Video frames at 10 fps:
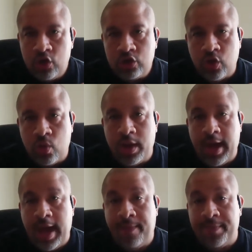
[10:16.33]
So what
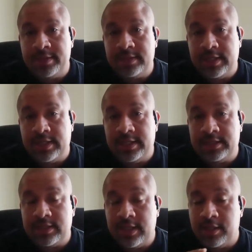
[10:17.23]
happens
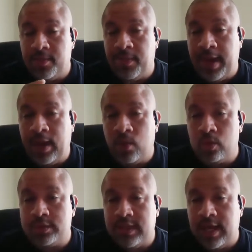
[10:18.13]
is the bank will
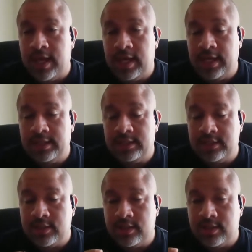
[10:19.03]
say
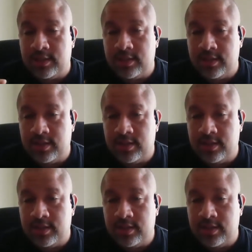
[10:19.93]
to